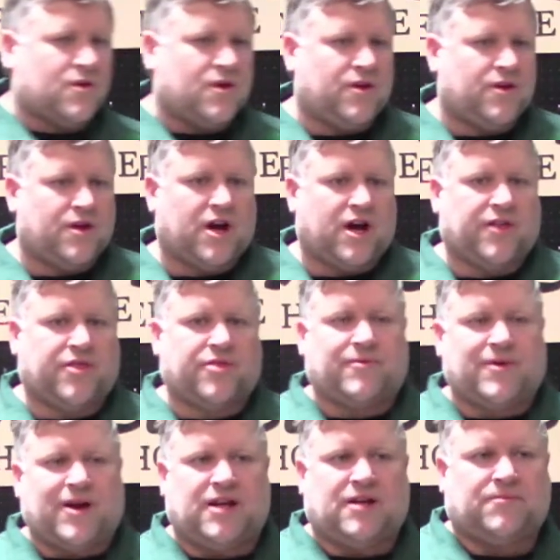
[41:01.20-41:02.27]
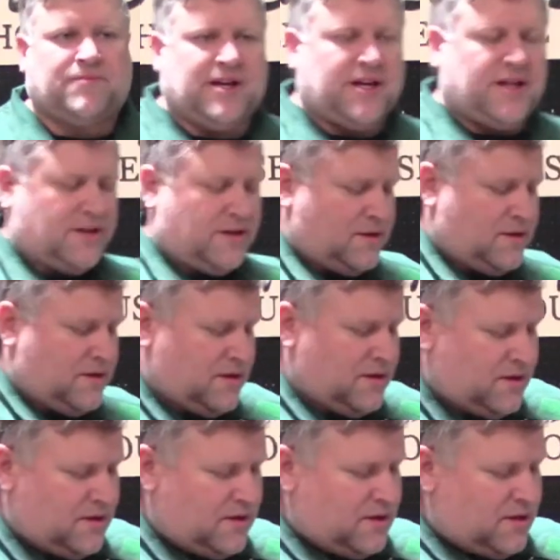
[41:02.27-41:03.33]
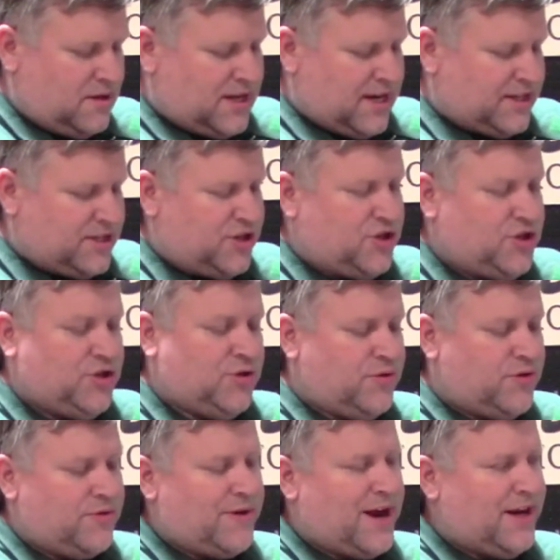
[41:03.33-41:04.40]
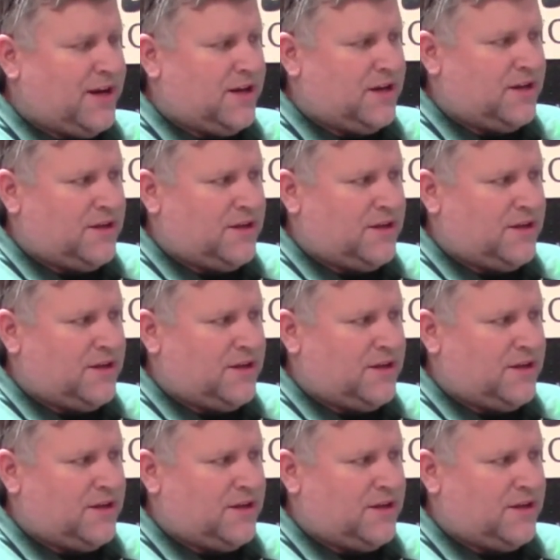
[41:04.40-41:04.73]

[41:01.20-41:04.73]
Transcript: A threading bit? Like to do threading on the